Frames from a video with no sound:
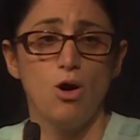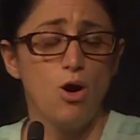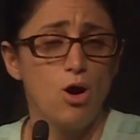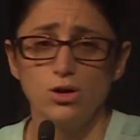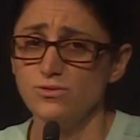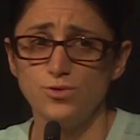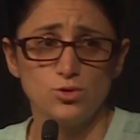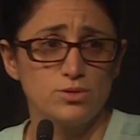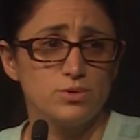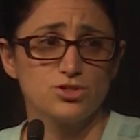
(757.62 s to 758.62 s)
All
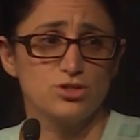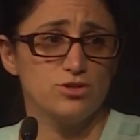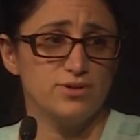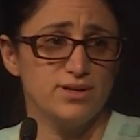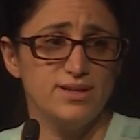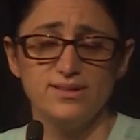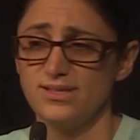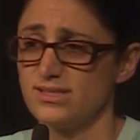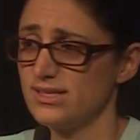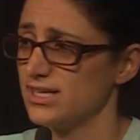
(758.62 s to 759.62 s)
vulnerable children need
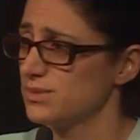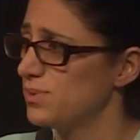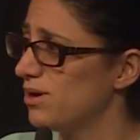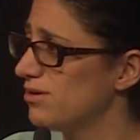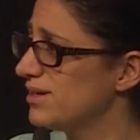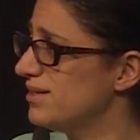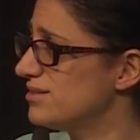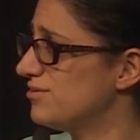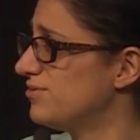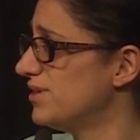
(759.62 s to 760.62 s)
these things, but our
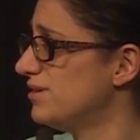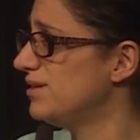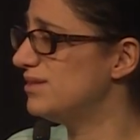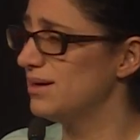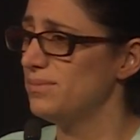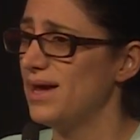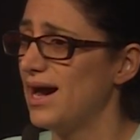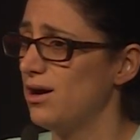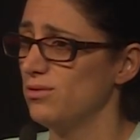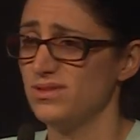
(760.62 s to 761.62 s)
kids in Flint need them
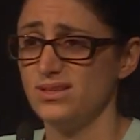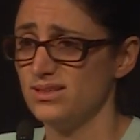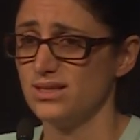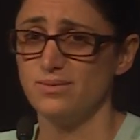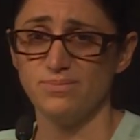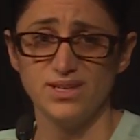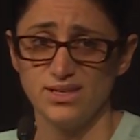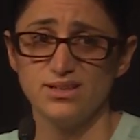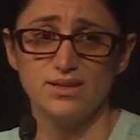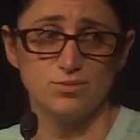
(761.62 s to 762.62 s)
now. They
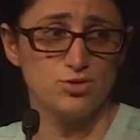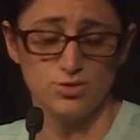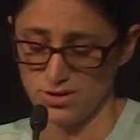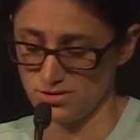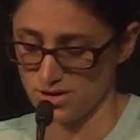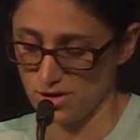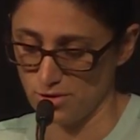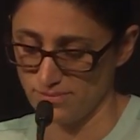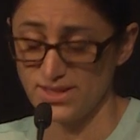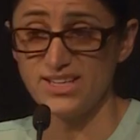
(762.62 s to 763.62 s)
needed them 2 years ago.
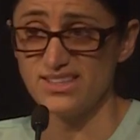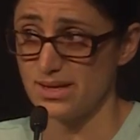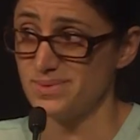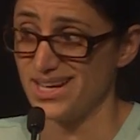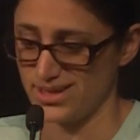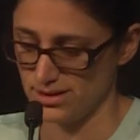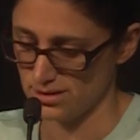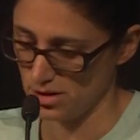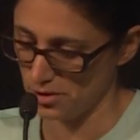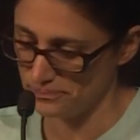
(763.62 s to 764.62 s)
They needed them decades
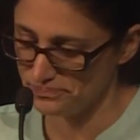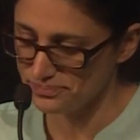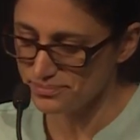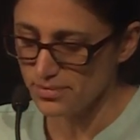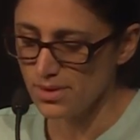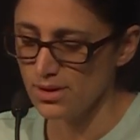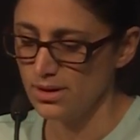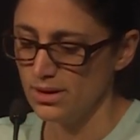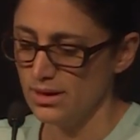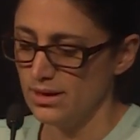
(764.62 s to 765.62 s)
ago.
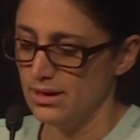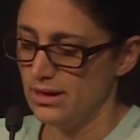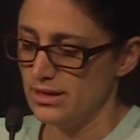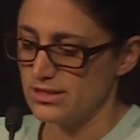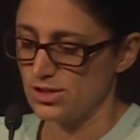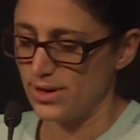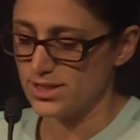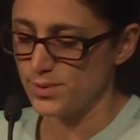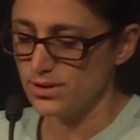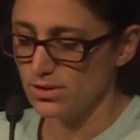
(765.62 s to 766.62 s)
So
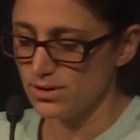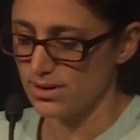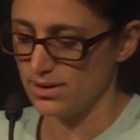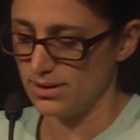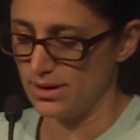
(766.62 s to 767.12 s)
as we look